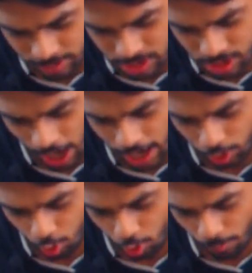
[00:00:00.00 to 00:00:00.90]

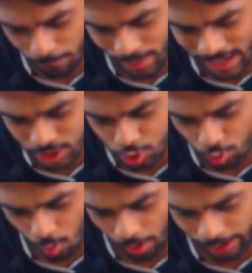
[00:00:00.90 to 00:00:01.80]

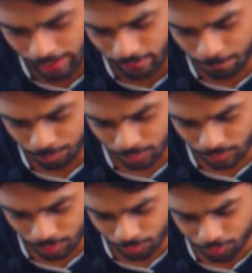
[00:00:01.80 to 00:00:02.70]
stylomastoid
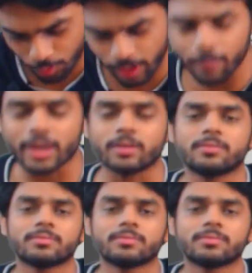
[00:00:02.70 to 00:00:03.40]
foramen.